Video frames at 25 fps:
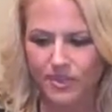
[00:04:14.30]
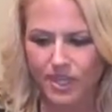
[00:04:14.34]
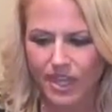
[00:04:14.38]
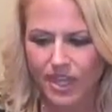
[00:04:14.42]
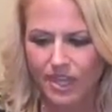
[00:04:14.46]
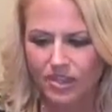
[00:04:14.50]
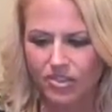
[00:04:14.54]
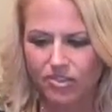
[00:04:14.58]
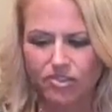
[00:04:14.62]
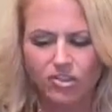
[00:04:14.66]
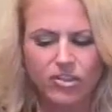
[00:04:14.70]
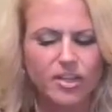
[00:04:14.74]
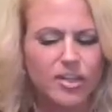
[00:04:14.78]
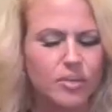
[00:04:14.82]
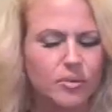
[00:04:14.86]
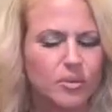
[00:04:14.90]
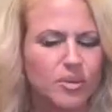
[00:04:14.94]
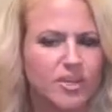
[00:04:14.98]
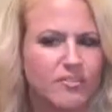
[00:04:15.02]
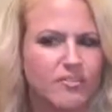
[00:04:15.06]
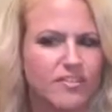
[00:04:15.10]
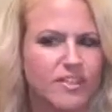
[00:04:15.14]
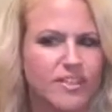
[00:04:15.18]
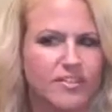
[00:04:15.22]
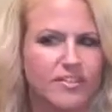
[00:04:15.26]
And during
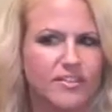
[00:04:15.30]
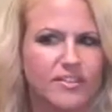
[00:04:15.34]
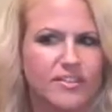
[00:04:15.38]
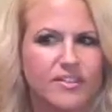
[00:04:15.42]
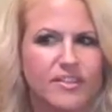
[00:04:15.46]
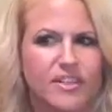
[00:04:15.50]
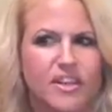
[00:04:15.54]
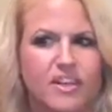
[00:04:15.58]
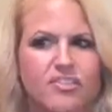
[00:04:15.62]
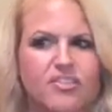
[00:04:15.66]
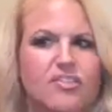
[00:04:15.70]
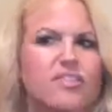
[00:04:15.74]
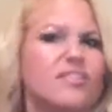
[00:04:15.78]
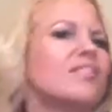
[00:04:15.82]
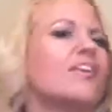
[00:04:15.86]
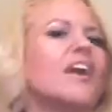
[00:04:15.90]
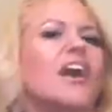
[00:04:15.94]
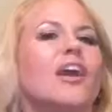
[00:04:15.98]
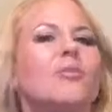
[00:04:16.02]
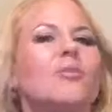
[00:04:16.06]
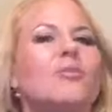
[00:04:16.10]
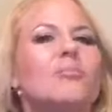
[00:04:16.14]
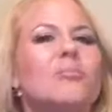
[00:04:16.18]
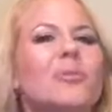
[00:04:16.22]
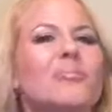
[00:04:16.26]
one of these discussions,
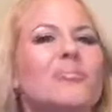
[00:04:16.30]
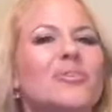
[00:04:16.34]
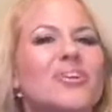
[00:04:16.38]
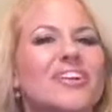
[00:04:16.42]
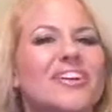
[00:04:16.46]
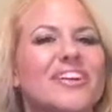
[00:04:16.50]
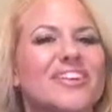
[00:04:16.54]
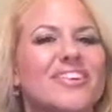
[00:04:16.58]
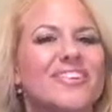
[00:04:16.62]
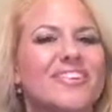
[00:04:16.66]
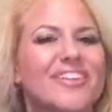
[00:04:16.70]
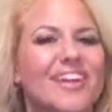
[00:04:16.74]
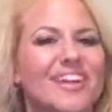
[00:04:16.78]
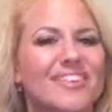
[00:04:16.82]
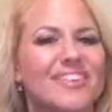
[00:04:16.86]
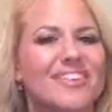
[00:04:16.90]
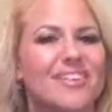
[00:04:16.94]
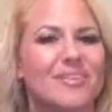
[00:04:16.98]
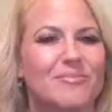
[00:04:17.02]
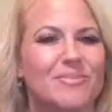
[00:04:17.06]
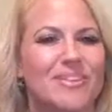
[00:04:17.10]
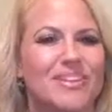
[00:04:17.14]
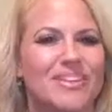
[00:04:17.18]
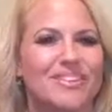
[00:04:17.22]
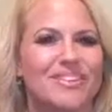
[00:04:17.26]
I remember he said
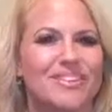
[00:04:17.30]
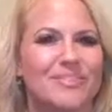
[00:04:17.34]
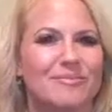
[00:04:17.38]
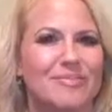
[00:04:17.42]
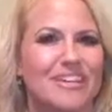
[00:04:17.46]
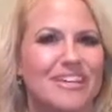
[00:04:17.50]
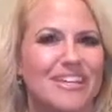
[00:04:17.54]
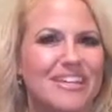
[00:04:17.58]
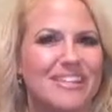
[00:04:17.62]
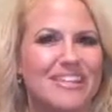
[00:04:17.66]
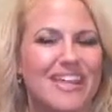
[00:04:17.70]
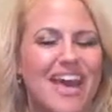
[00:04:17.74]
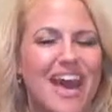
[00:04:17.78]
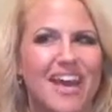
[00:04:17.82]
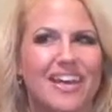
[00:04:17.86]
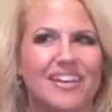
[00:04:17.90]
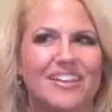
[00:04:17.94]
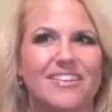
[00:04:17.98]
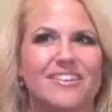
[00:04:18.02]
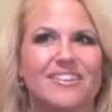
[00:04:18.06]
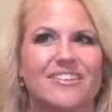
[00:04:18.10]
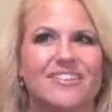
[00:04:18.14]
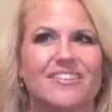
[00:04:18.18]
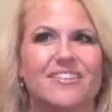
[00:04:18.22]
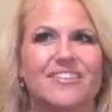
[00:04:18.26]
something to me
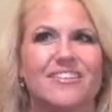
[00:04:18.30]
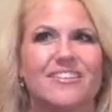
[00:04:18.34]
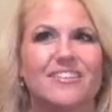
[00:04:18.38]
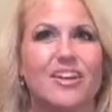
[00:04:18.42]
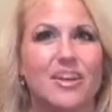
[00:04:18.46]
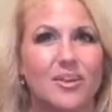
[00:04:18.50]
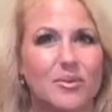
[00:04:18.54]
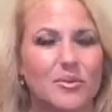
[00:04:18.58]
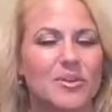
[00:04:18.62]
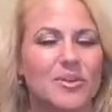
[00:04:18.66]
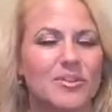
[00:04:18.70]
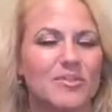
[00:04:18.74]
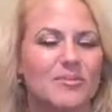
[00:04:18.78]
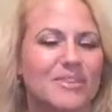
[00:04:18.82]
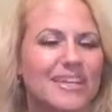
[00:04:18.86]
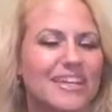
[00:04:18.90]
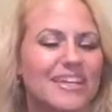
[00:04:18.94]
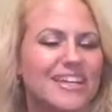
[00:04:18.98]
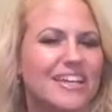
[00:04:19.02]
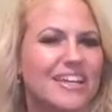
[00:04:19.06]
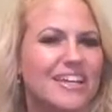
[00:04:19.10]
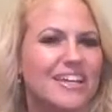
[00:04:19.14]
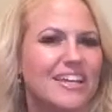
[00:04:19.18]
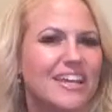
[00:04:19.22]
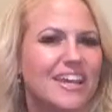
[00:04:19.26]
that stuck with
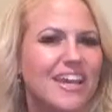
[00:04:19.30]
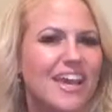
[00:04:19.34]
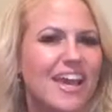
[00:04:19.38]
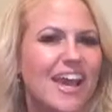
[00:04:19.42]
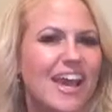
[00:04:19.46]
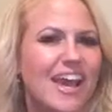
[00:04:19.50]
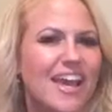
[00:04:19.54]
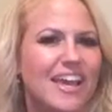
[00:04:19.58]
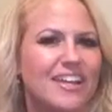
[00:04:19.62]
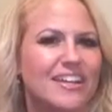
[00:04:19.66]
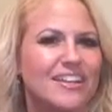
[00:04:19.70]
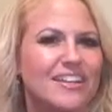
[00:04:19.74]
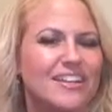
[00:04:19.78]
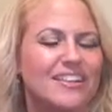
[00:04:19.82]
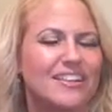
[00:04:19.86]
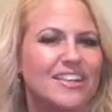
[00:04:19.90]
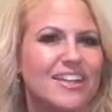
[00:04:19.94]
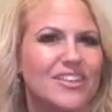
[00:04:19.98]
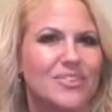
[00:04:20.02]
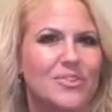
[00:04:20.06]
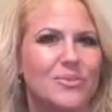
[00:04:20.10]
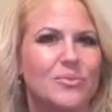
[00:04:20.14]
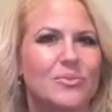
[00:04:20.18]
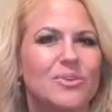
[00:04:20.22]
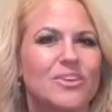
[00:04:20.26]
me, and
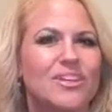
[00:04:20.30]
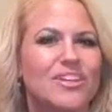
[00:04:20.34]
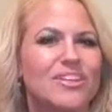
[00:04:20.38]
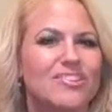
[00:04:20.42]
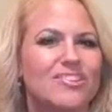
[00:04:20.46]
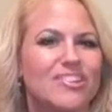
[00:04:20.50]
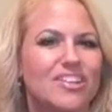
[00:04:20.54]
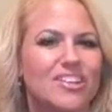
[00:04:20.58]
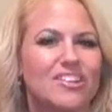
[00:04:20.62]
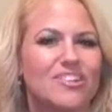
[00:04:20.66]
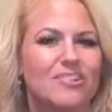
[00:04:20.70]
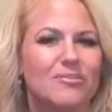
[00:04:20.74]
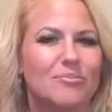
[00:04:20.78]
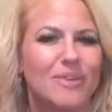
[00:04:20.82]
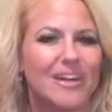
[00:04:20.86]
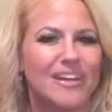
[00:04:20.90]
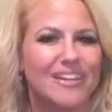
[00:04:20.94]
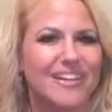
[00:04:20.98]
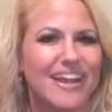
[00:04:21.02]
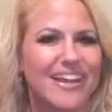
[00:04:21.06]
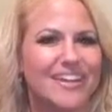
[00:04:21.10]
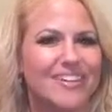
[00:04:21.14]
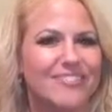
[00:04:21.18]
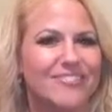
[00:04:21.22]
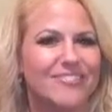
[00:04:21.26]
that's really changed my
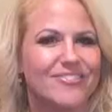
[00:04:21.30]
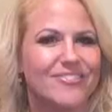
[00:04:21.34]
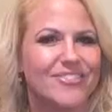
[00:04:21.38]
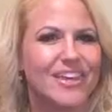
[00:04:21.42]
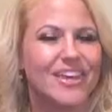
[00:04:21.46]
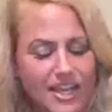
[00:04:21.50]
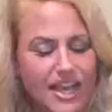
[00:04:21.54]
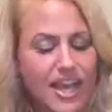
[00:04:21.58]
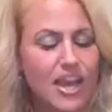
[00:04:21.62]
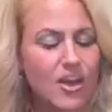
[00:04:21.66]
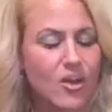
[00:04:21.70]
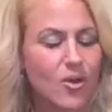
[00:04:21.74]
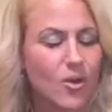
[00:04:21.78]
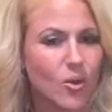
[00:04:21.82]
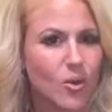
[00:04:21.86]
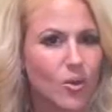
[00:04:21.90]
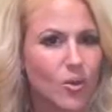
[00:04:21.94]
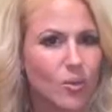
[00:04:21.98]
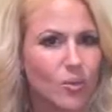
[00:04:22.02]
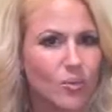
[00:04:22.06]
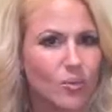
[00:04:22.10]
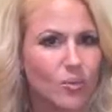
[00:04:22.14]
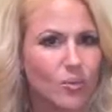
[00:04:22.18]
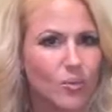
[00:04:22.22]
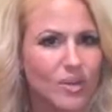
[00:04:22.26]
life.
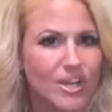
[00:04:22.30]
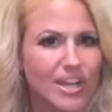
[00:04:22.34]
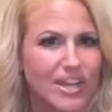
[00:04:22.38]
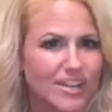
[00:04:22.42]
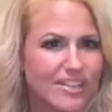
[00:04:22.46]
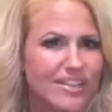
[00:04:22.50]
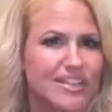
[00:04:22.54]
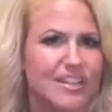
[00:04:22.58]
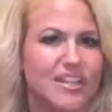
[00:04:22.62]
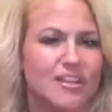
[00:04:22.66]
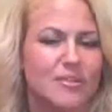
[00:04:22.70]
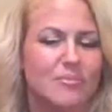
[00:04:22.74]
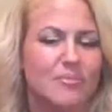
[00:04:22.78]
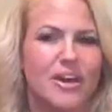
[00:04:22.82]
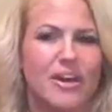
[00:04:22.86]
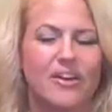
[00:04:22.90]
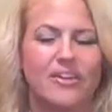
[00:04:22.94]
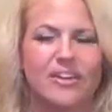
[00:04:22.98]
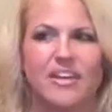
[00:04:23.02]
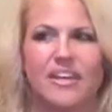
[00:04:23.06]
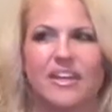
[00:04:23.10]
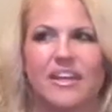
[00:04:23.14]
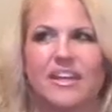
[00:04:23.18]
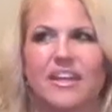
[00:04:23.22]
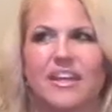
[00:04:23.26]
Now, when I think about
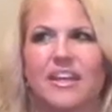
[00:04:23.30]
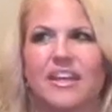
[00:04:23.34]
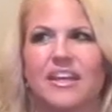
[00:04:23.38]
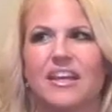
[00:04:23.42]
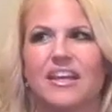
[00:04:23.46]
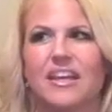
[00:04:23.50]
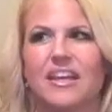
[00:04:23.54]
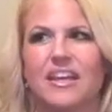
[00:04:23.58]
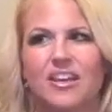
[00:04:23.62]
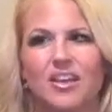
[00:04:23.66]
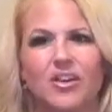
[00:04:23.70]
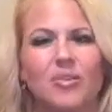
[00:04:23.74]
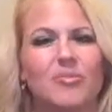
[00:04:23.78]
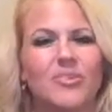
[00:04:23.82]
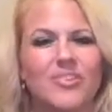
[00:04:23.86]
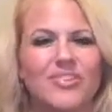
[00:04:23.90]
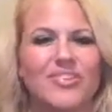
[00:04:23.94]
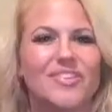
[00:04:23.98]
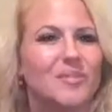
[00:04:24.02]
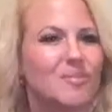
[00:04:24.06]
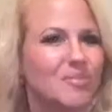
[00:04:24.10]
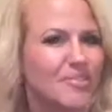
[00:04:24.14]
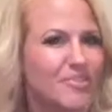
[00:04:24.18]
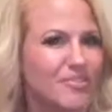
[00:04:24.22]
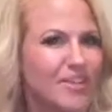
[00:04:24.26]
it, it almost
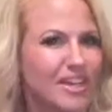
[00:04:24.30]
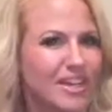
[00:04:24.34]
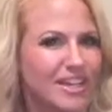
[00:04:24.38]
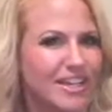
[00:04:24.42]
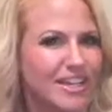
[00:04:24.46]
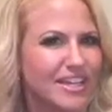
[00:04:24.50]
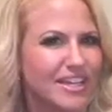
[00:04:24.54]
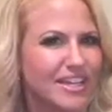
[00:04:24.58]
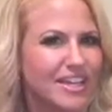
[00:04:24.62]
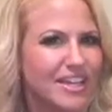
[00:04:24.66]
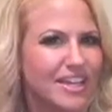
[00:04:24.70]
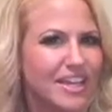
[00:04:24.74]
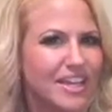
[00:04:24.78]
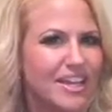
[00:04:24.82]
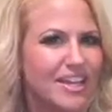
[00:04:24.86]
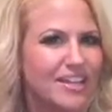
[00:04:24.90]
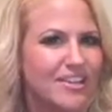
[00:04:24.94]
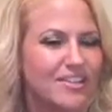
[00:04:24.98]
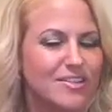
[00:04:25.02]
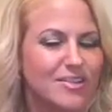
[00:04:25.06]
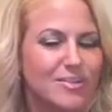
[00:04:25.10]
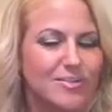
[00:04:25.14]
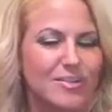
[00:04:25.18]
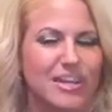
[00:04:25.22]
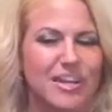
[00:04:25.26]
seems funny
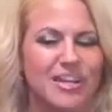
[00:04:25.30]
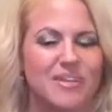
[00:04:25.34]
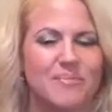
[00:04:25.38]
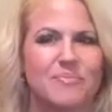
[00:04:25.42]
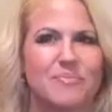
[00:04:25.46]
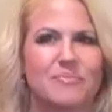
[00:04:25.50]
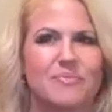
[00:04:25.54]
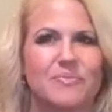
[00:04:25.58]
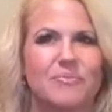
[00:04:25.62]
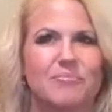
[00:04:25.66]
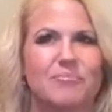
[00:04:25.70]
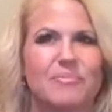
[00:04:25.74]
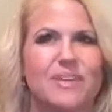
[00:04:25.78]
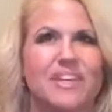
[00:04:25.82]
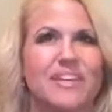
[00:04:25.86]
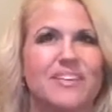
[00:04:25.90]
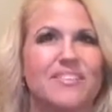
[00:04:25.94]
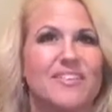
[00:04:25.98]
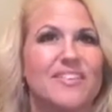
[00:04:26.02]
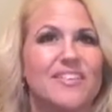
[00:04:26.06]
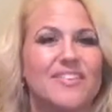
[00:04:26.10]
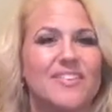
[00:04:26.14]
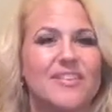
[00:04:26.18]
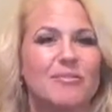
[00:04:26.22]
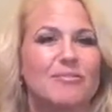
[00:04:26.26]
to me because
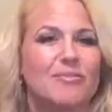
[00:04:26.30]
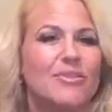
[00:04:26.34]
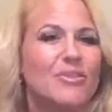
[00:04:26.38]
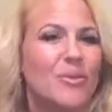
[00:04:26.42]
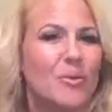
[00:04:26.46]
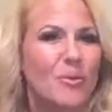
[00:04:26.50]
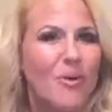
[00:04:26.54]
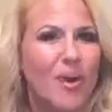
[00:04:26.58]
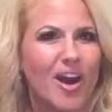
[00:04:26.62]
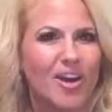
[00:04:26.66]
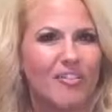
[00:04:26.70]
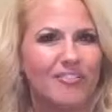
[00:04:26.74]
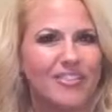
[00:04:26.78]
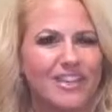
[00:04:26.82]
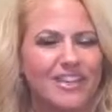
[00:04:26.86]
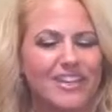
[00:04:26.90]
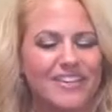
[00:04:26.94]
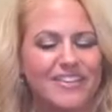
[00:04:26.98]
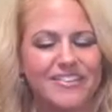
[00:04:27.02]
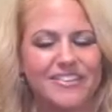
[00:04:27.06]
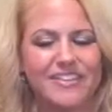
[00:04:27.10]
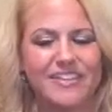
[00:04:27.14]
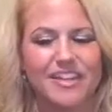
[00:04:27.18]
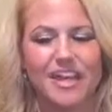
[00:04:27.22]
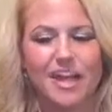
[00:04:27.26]
it seems so
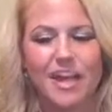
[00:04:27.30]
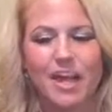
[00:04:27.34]
obvious.